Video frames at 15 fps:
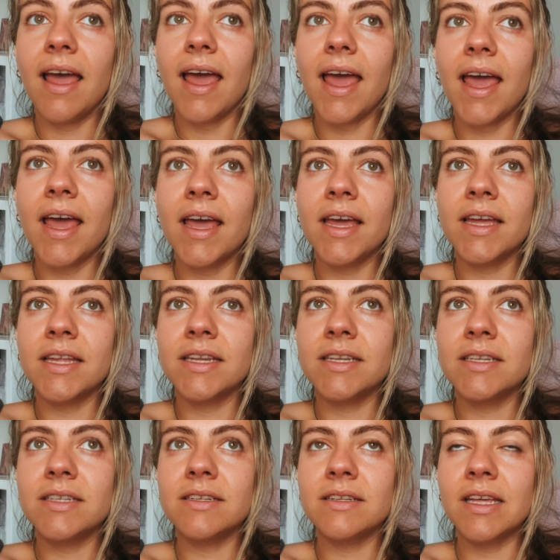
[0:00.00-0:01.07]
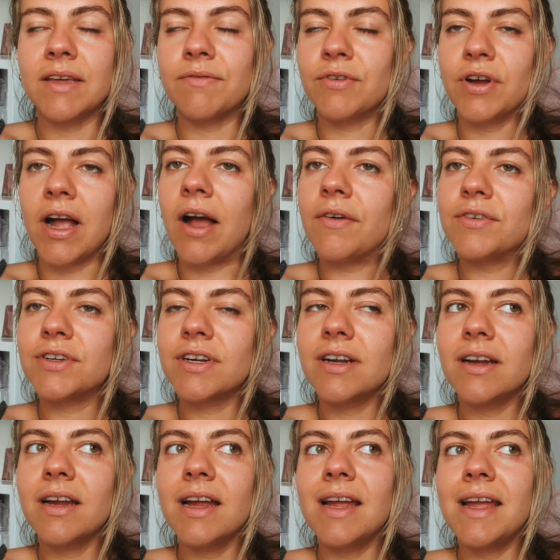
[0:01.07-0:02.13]
and like for
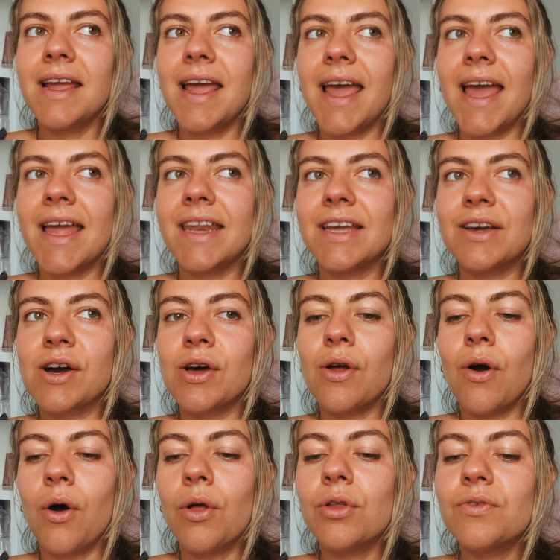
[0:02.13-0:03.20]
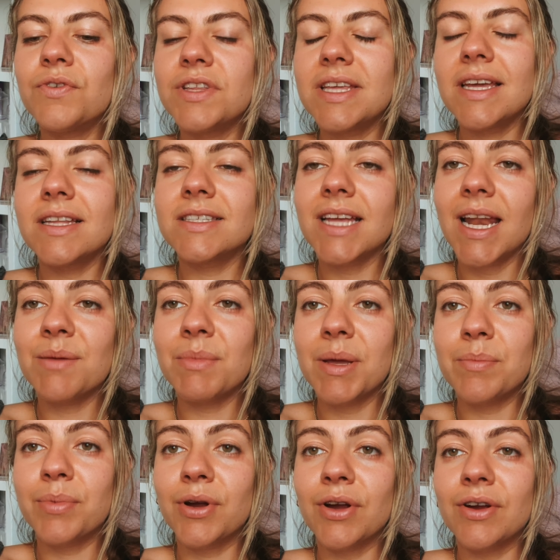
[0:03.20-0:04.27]
after, and it got all over the inside of my
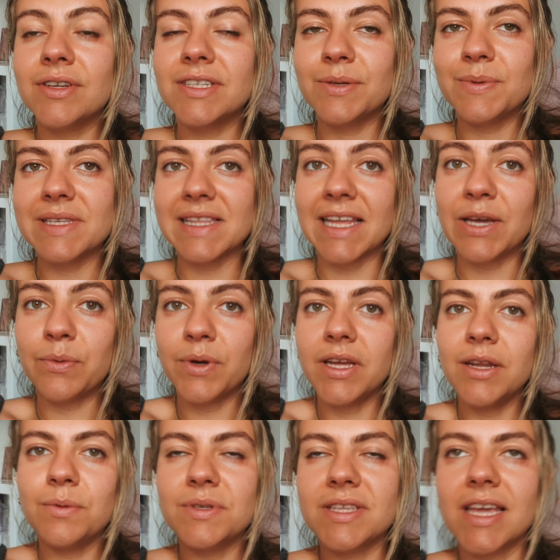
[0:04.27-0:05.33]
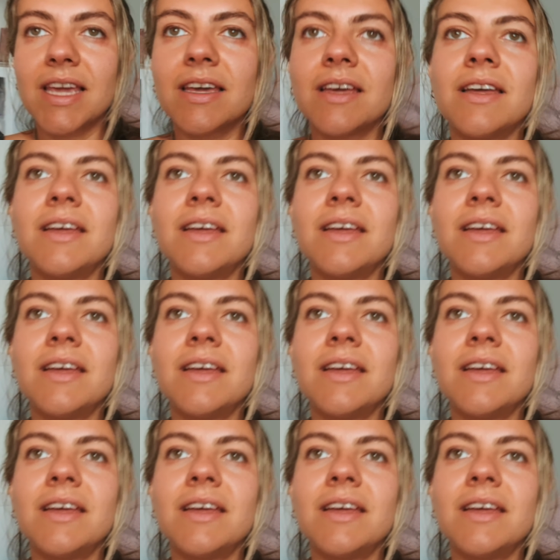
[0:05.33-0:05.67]
purse. It was liquid. It was like